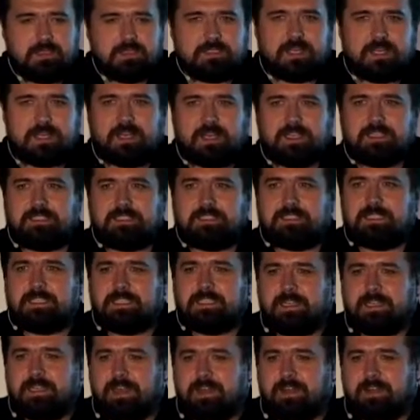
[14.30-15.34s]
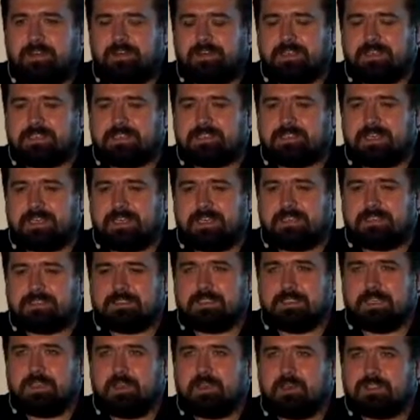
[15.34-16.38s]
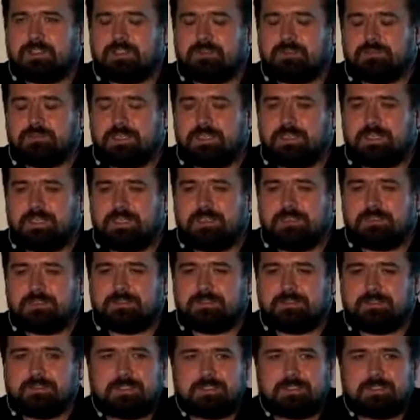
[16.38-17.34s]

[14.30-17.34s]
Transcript: idea here is that a lot of the